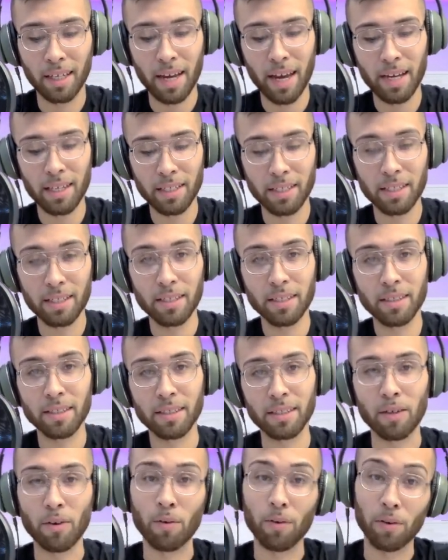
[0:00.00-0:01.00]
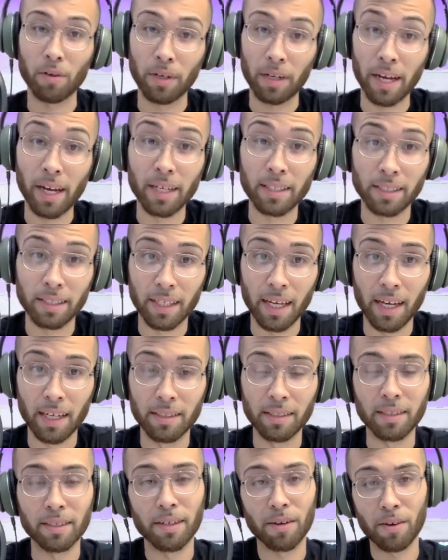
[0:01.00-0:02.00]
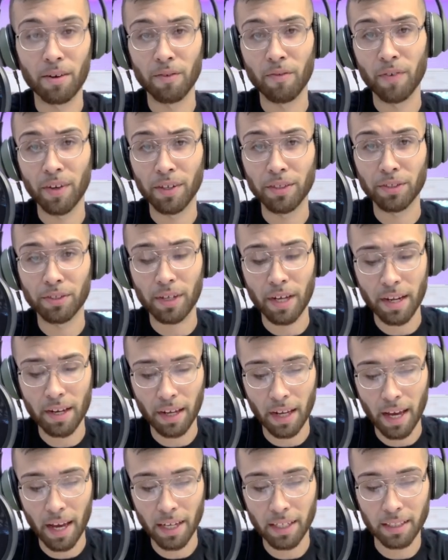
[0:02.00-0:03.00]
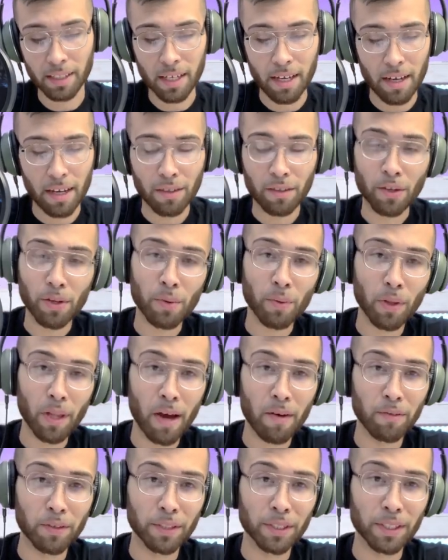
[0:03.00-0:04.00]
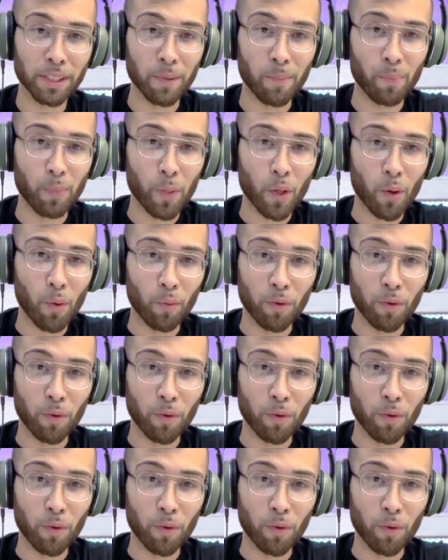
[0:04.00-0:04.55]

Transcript: cases or kickstands that are featured in a case that you will ever see.